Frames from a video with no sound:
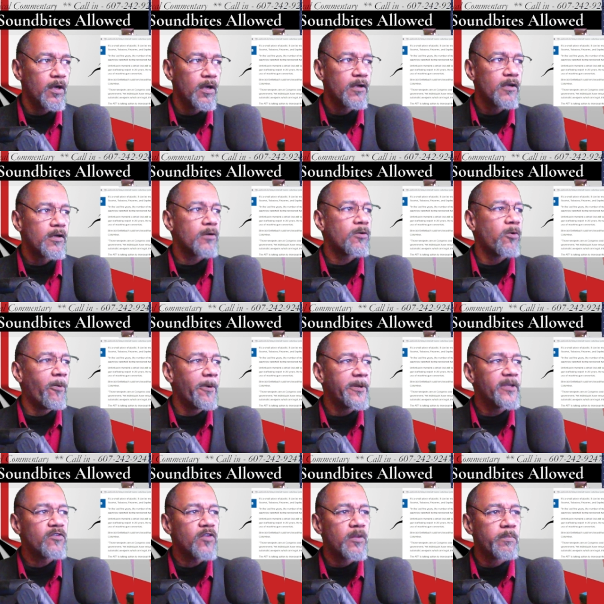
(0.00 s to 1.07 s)
According
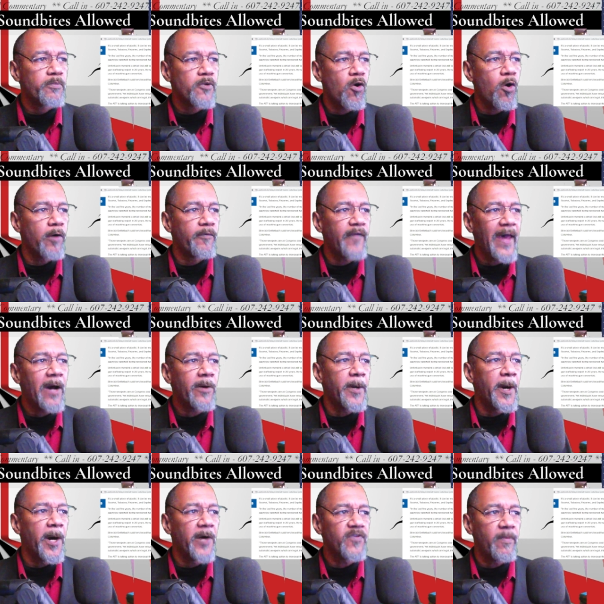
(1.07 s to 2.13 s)
to the Bureau of
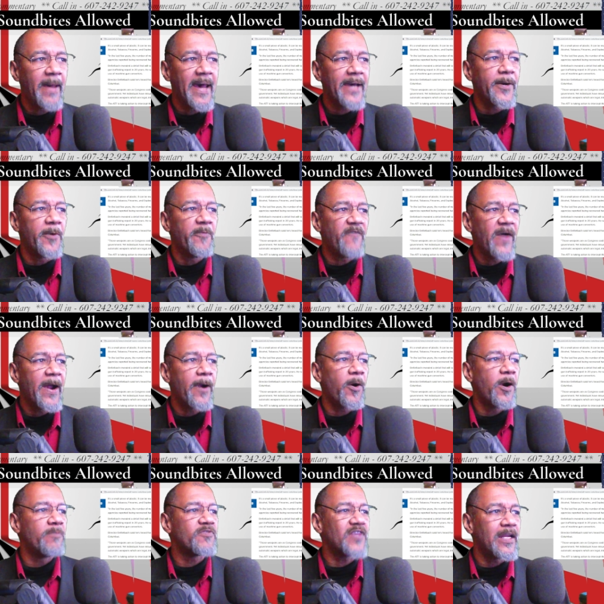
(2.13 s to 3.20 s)
Alcohol, Tobacco,
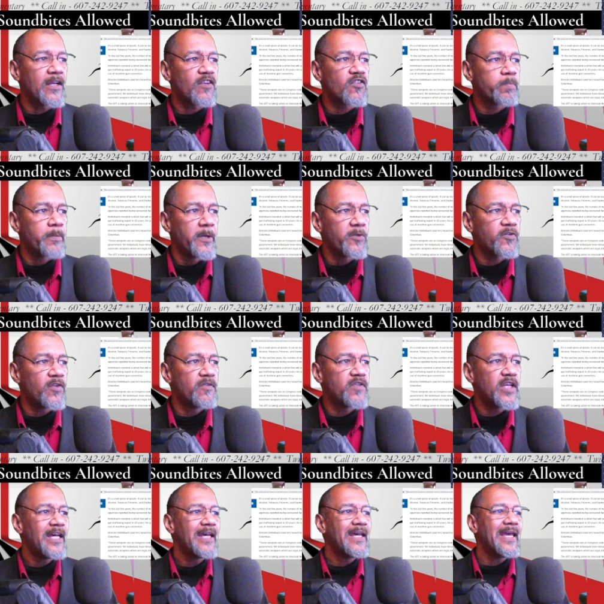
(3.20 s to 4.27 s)
Firearms, and Explosives,
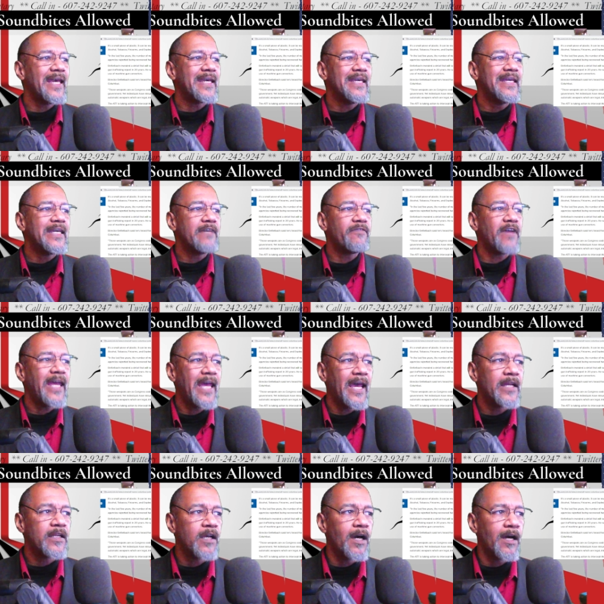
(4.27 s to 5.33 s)
it can give a
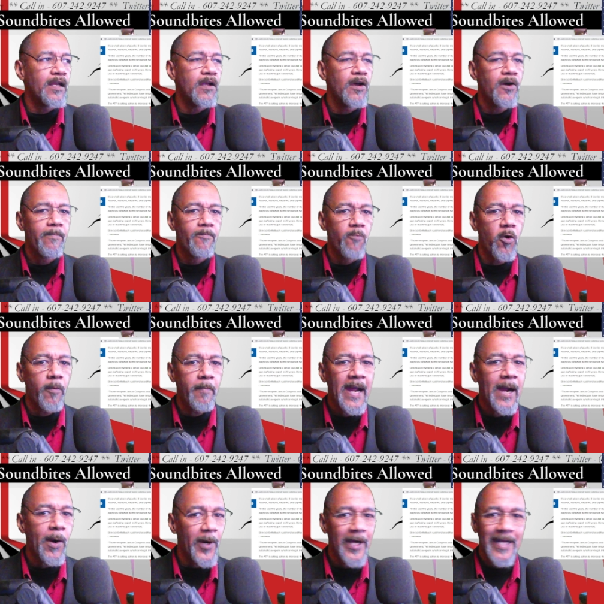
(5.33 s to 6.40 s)
handgun more
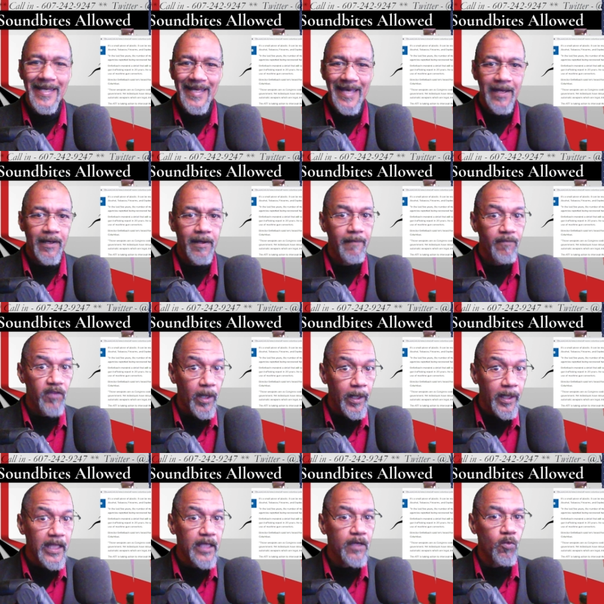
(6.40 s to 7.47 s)
power. Again, the
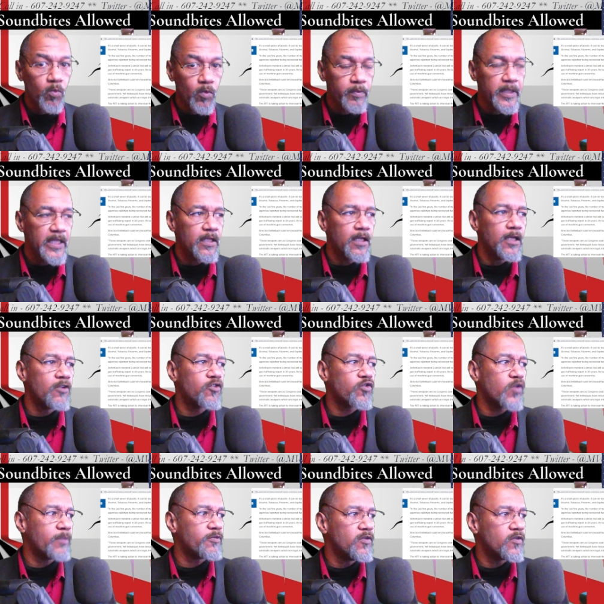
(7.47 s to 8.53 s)
link will be in the
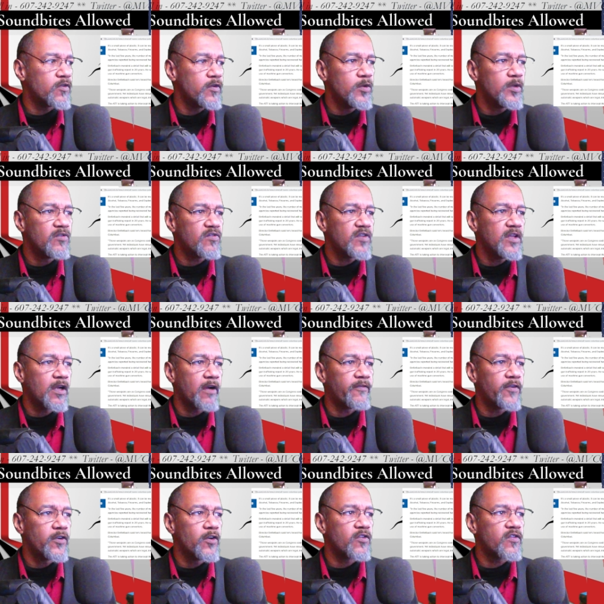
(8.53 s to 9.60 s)
description so you can see it all
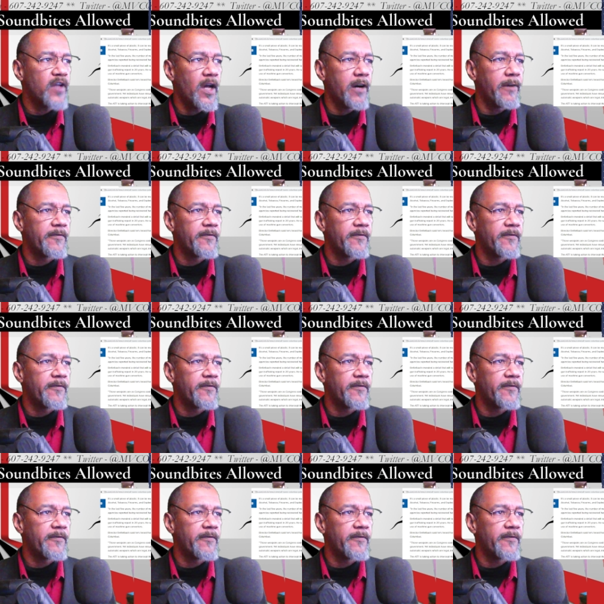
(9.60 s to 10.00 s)
for yourself.